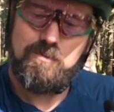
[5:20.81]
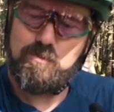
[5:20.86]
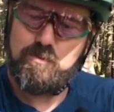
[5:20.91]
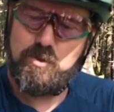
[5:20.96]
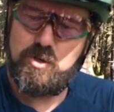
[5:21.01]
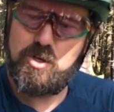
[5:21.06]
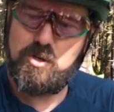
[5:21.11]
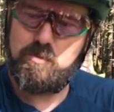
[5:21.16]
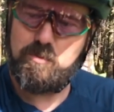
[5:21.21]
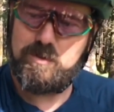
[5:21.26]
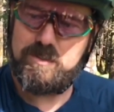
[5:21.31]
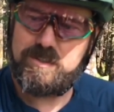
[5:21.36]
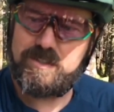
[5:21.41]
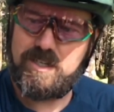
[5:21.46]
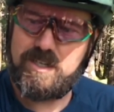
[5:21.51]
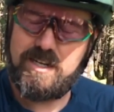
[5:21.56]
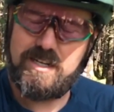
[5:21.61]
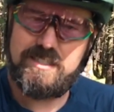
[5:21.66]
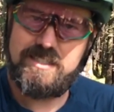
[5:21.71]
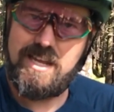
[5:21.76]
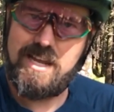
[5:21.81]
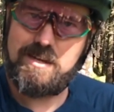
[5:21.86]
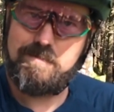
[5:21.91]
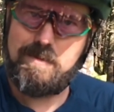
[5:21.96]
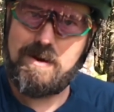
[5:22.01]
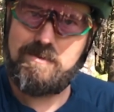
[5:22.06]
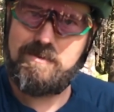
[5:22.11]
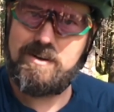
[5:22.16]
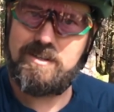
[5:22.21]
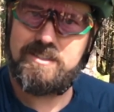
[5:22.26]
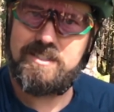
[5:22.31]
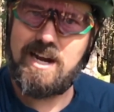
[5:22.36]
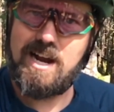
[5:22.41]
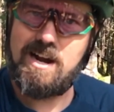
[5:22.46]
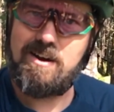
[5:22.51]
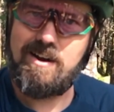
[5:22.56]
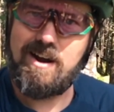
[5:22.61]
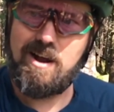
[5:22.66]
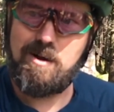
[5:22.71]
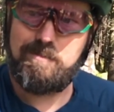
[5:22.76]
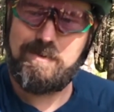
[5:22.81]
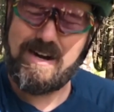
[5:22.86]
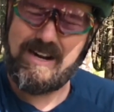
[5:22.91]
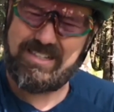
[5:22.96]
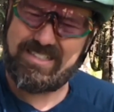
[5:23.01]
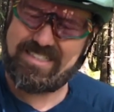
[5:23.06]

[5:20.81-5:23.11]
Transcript: route was gonna take my rear tire out, but I